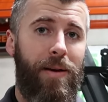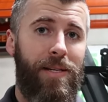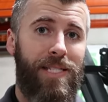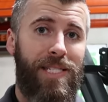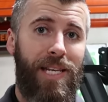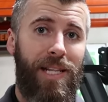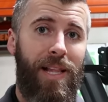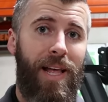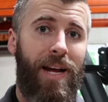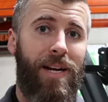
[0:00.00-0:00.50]

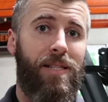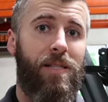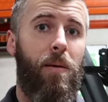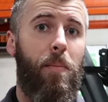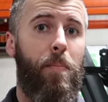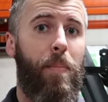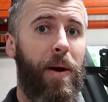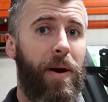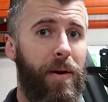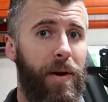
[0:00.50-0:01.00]
select the
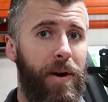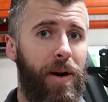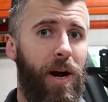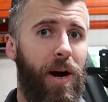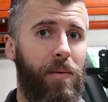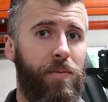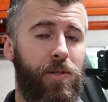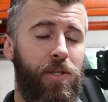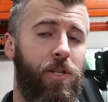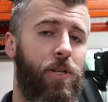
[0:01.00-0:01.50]
bearing
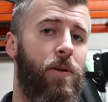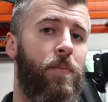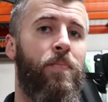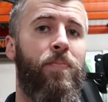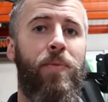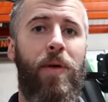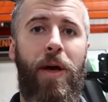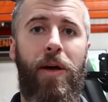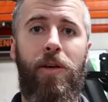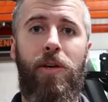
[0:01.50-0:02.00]
option
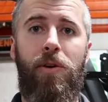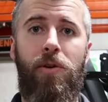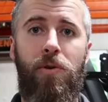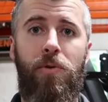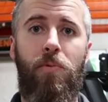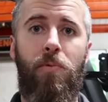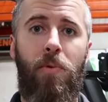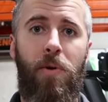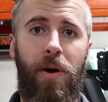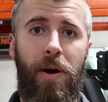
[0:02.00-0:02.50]
that
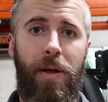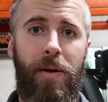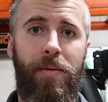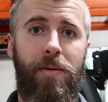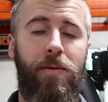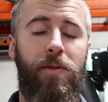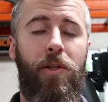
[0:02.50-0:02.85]
you want.